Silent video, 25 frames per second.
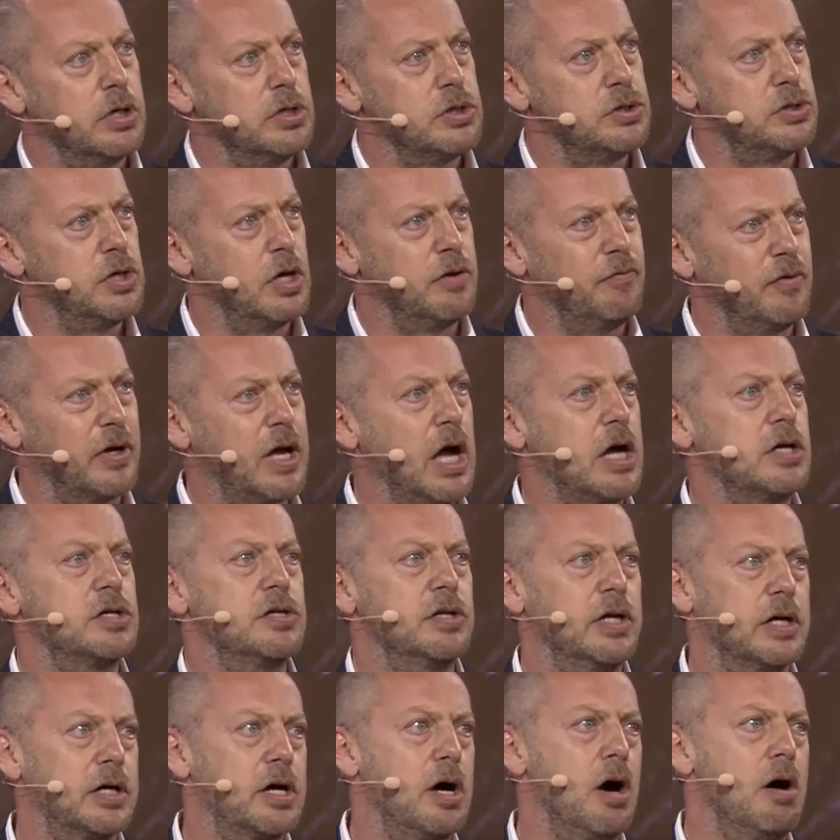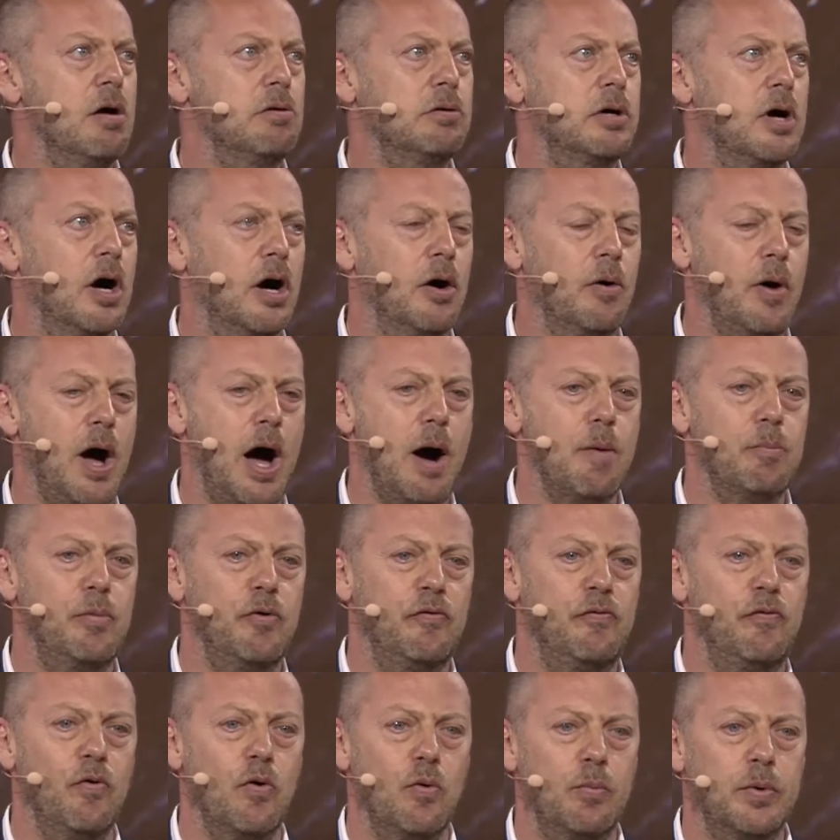certification of their cocoa,
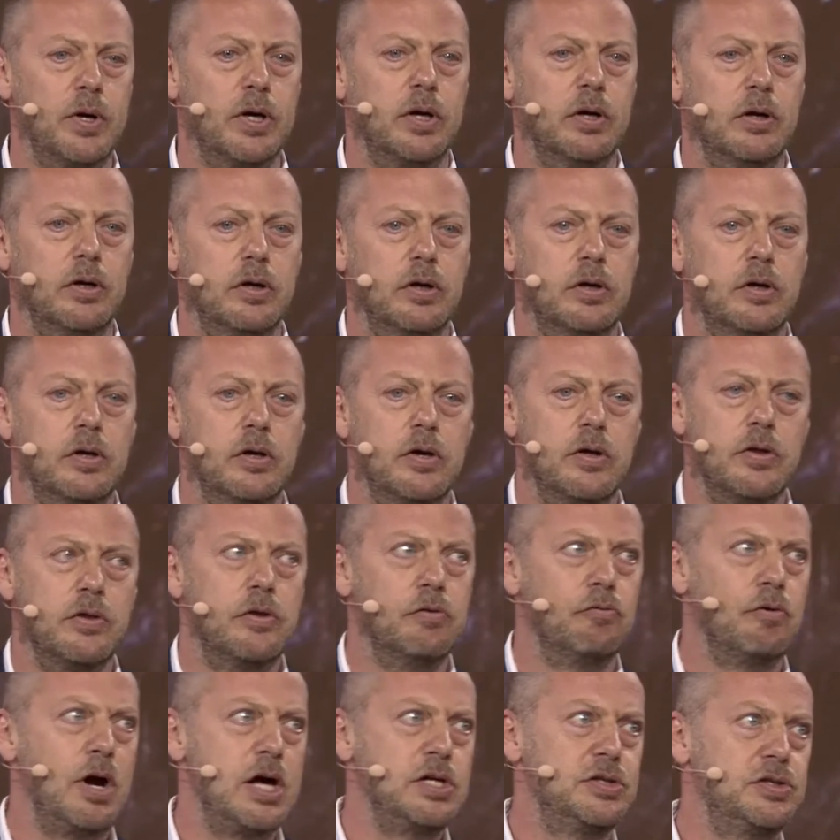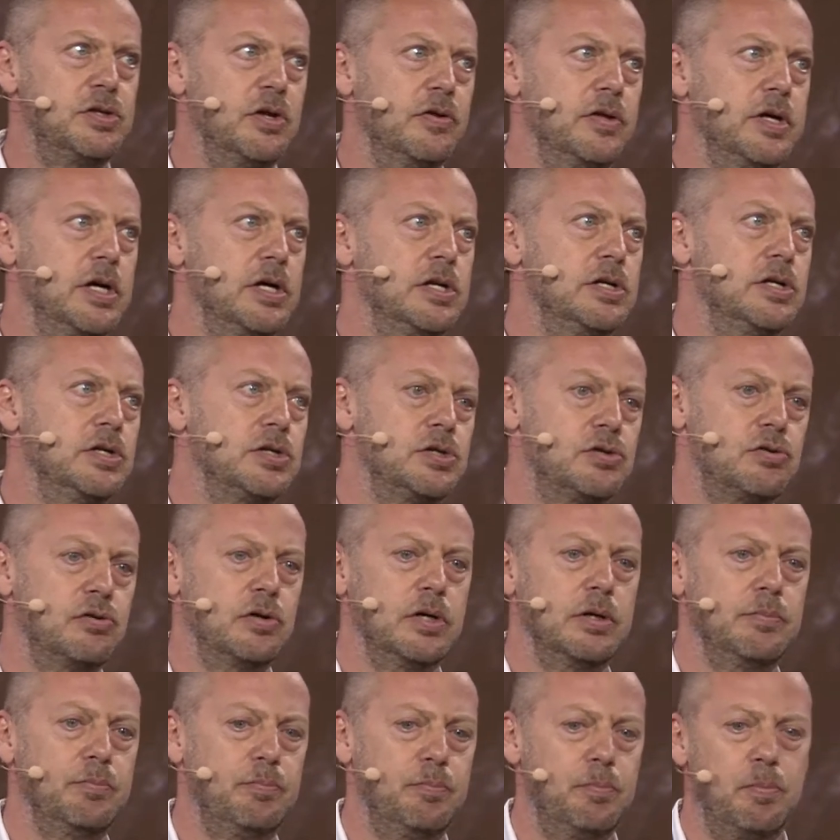outperforming the rest of the
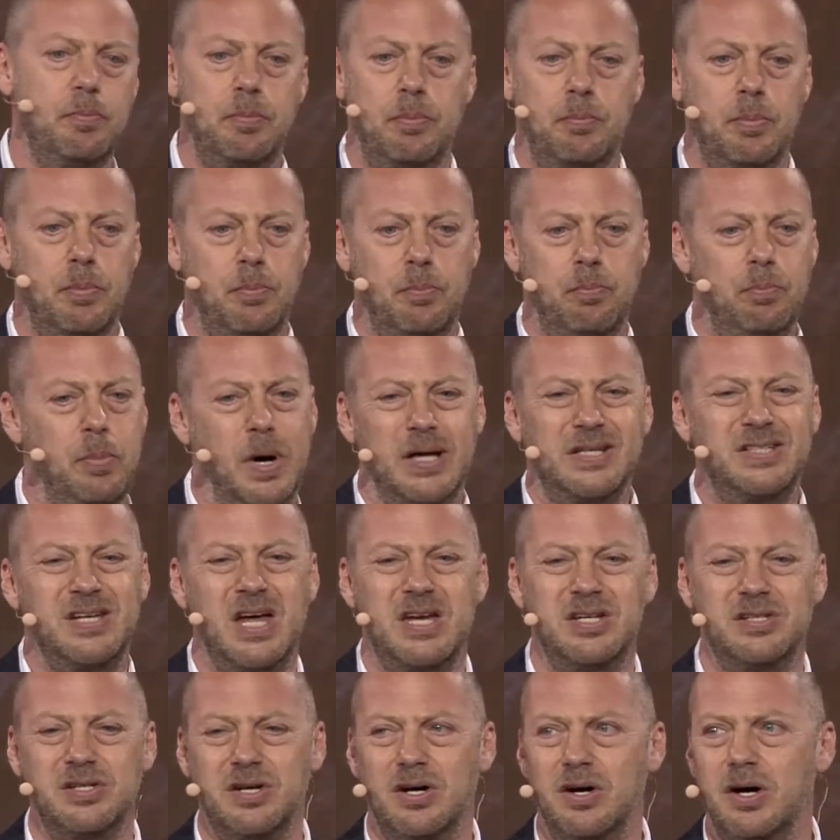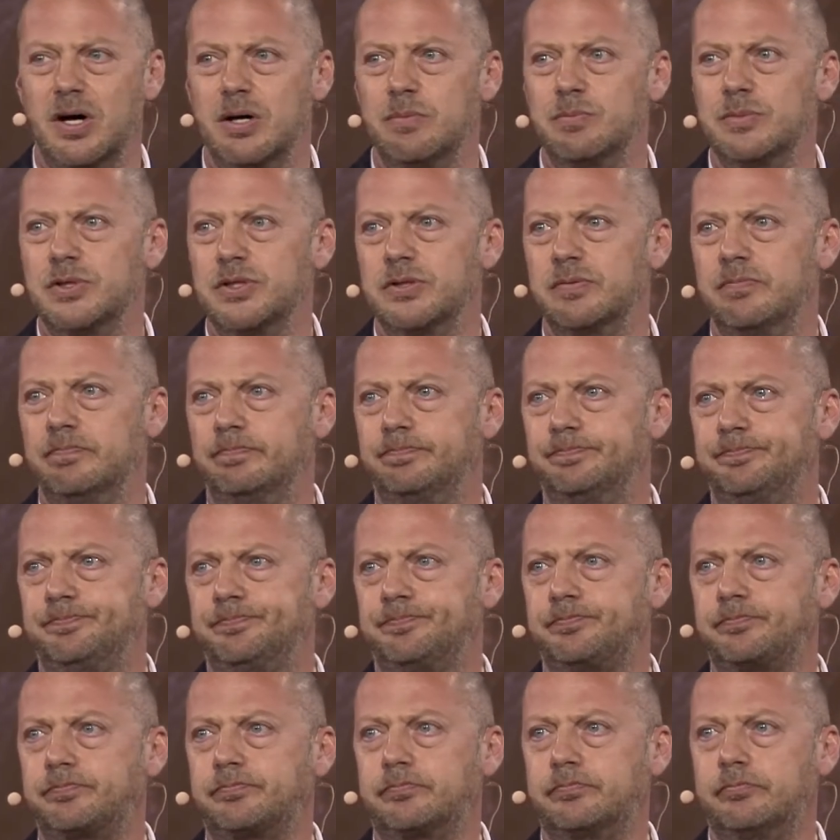industry by 10 times.
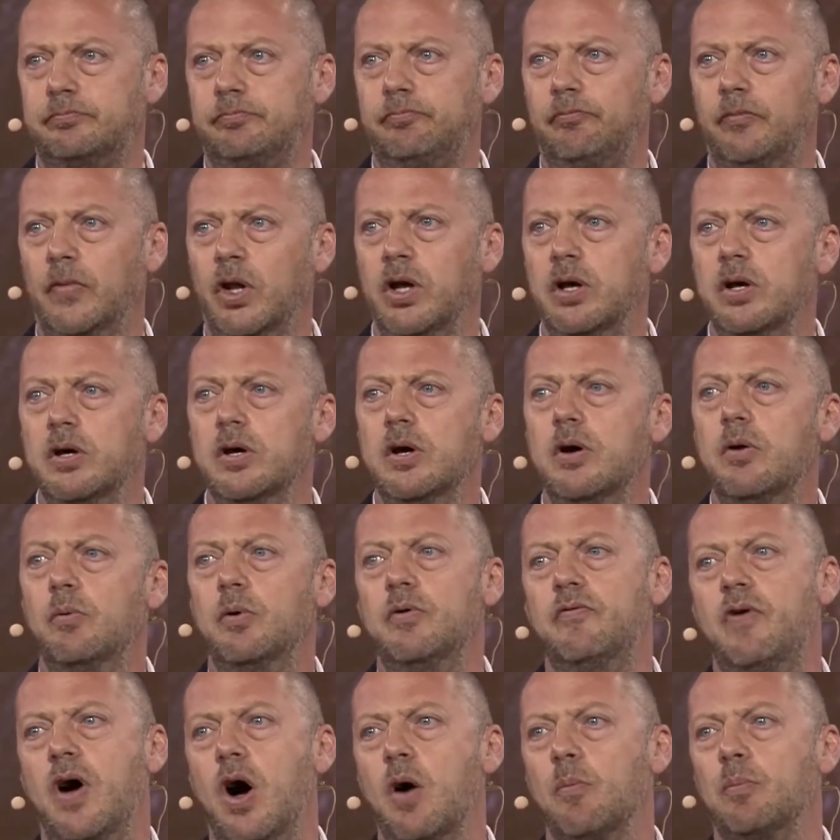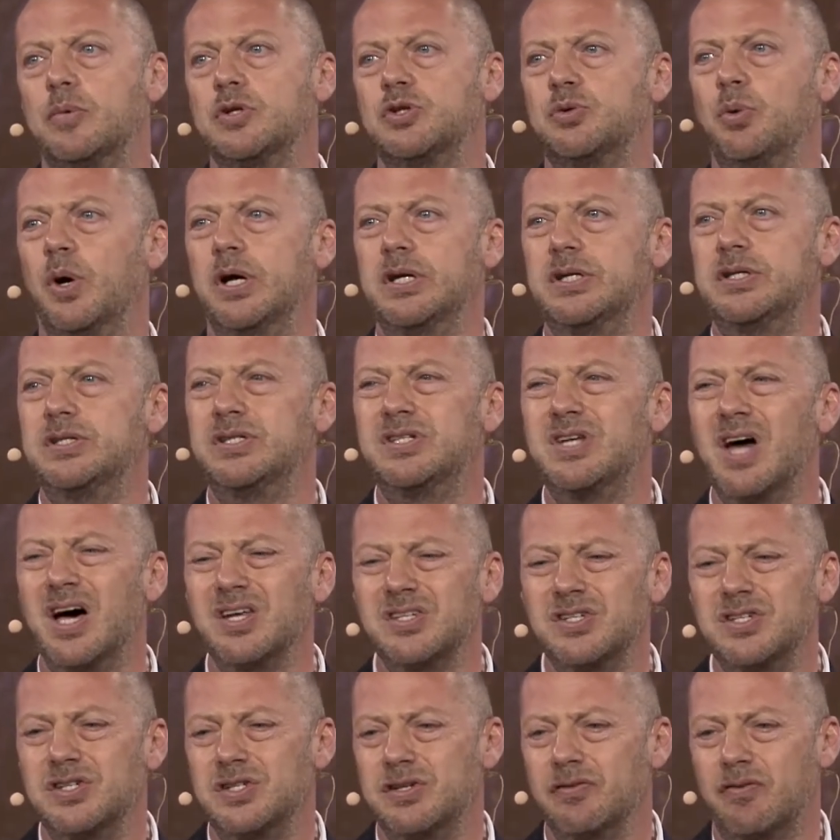We've helped persuade
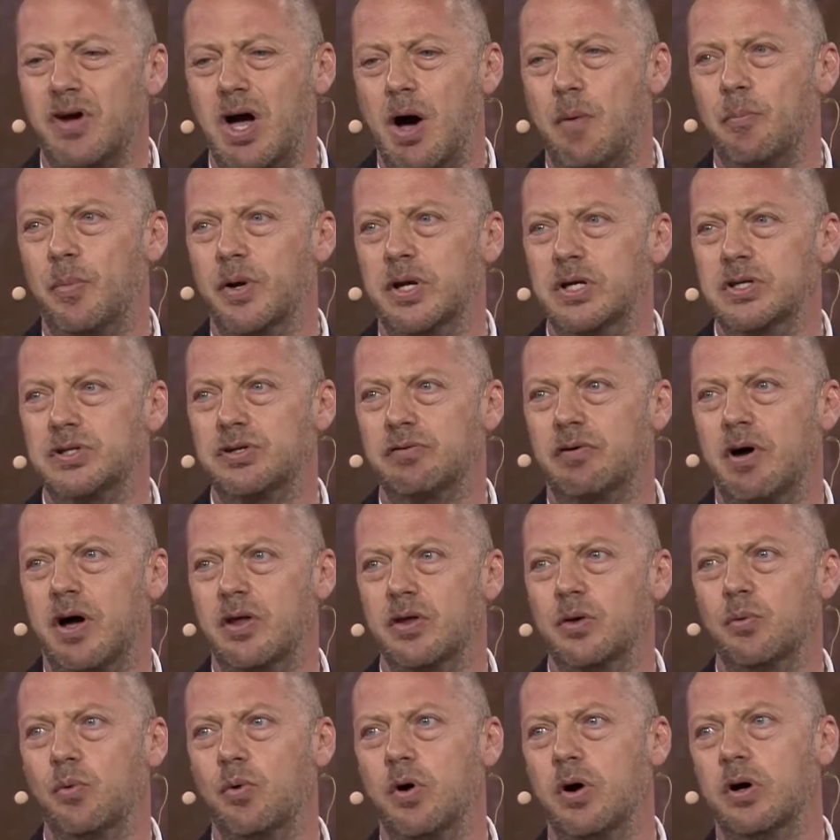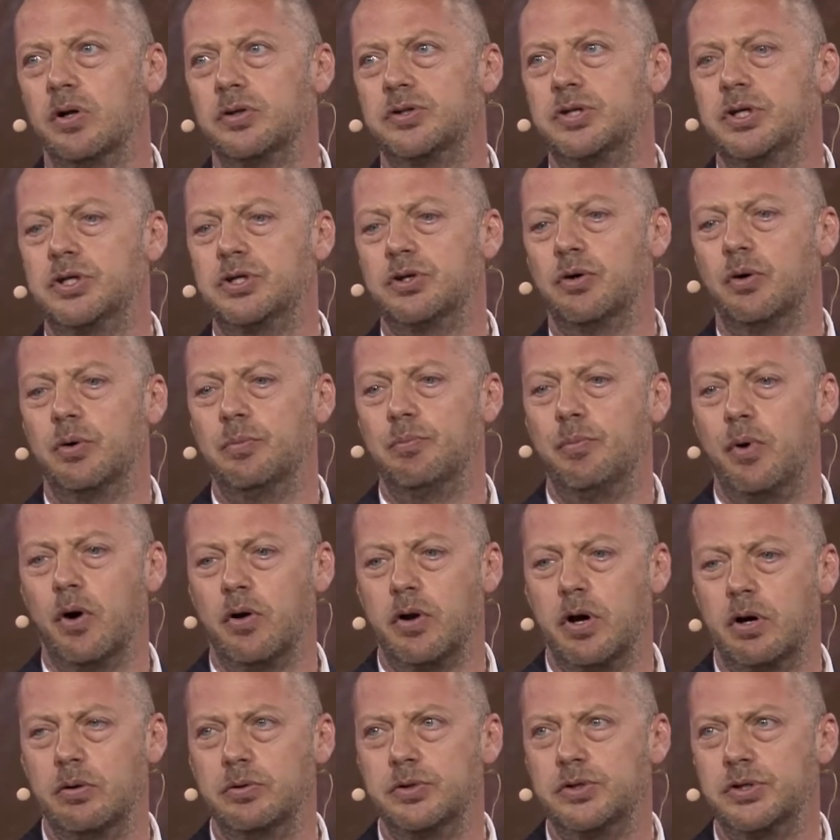dozens of companies around the world to join
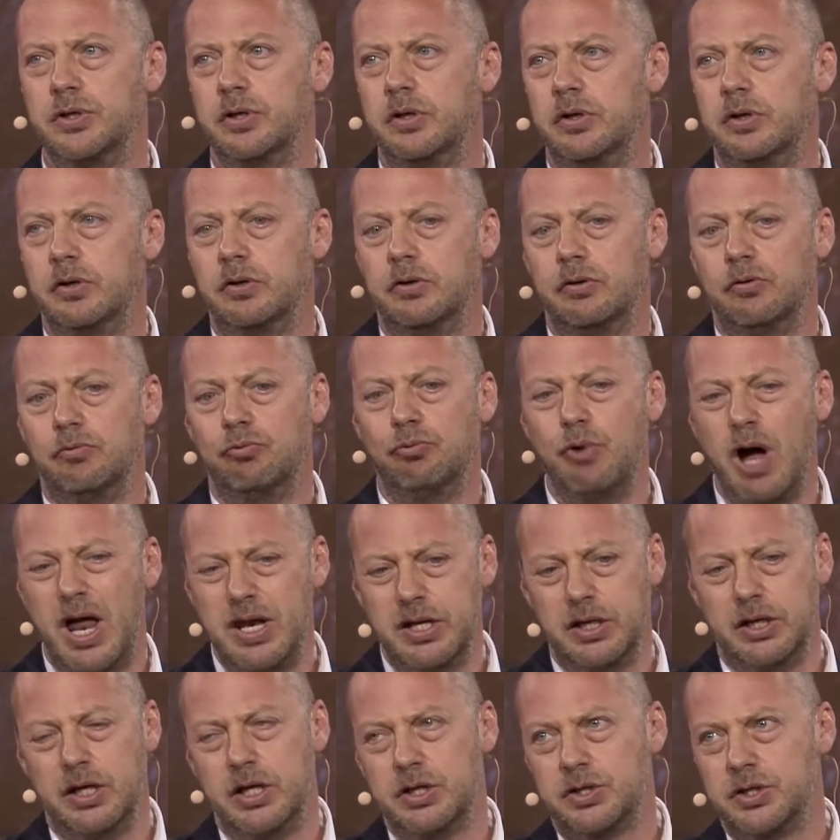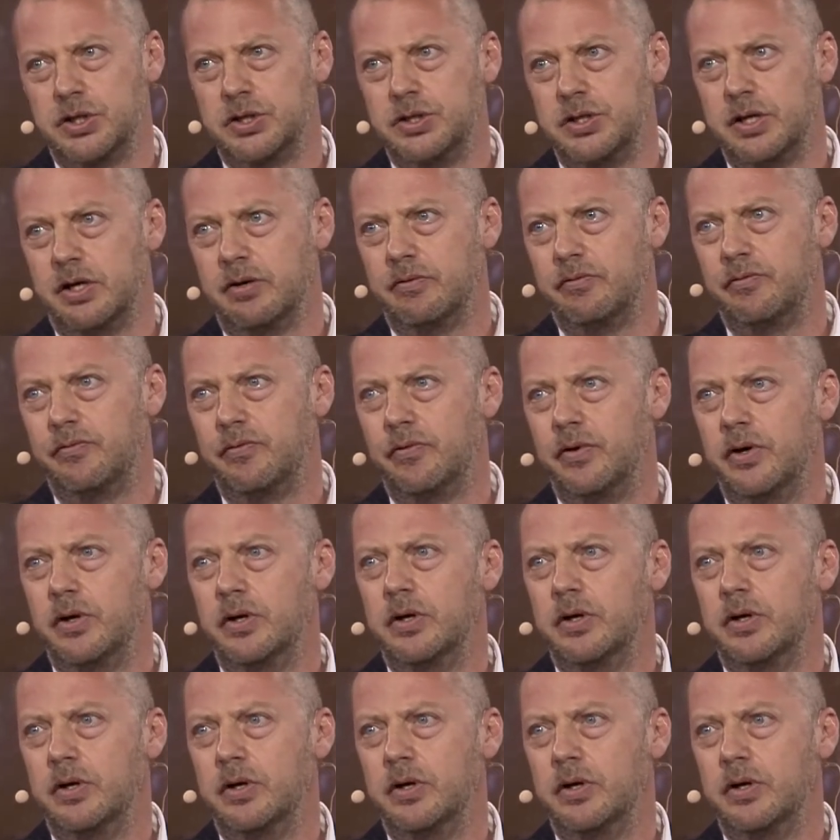Bono's RED initiative,